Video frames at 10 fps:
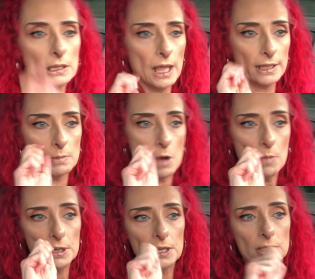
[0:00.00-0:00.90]
like the
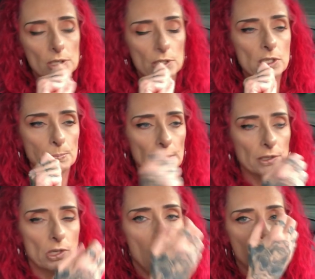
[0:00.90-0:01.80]
moment he took the
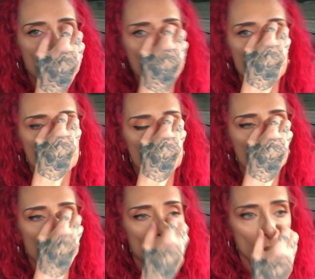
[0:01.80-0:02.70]
splints off, my nose
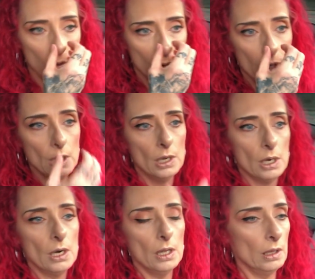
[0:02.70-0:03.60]
just went.
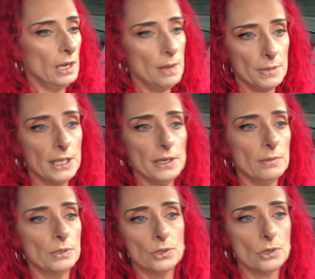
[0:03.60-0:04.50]
Oh, I mean,
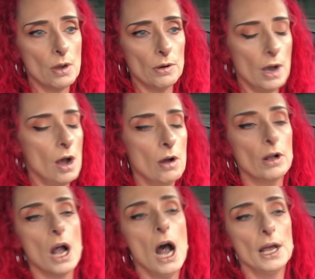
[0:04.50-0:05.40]
it was so. Oh
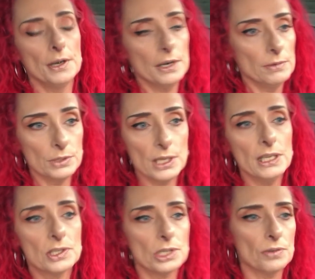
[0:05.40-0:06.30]
God
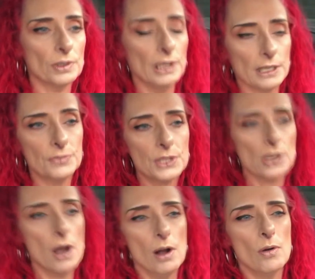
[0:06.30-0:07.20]
instant relief.
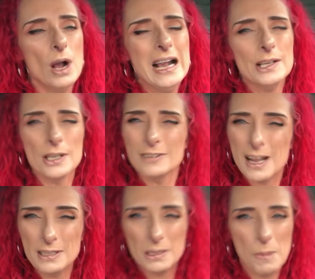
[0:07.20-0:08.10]
So
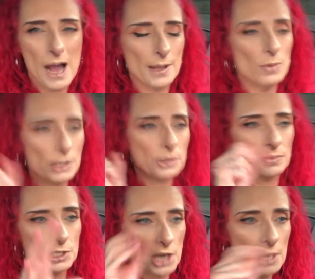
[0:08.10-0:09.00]
sometimes the body wants to
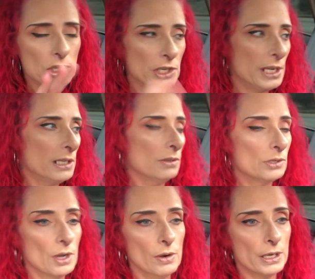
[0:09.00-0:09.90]
reject shit,
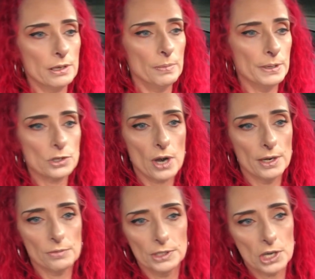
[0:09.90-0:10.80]
so it could have been
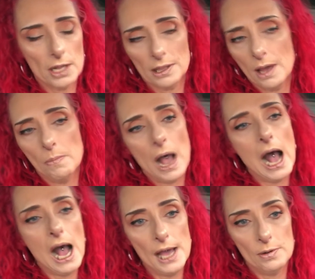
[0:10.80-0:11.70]
trying to reject
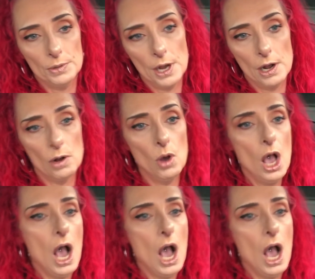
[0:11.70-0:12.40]
them. I don't know.